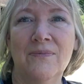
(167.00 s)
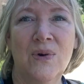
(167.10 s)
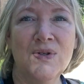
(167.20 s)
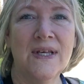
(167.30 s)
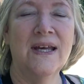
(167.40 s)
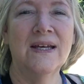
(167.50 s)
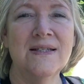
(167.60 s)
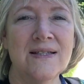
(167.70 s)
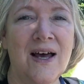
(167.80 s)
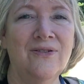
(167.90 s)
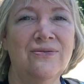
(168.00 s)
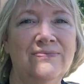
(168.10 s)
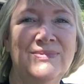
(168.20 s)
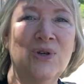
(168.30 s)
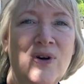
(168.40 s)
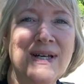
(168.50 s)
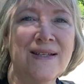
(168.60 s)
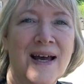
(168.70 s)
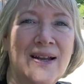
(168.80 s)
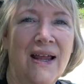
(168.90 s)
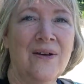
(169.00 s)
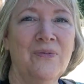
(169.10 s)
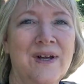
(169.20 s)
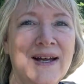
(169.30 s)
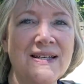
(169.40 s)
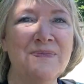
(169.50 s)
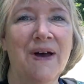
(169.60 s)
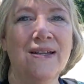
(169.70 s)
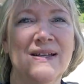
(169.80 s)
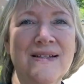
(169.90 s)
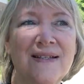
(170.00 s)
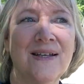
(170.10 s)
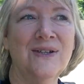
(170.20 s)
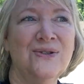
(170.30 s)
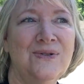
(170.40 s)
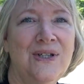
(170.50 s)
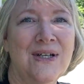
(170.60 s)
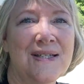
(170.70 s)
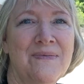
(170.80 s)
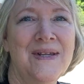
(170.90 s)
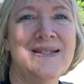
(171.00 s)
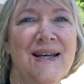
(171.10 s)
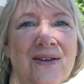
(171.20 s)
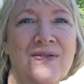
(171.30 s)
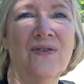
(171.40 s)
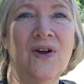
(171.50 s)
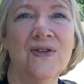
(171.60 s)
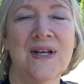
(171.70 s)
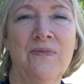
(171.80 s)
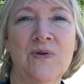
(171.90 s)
Mostly kids stuff, toys, kind of like what I expected. So, you know, some of the sales have closed up.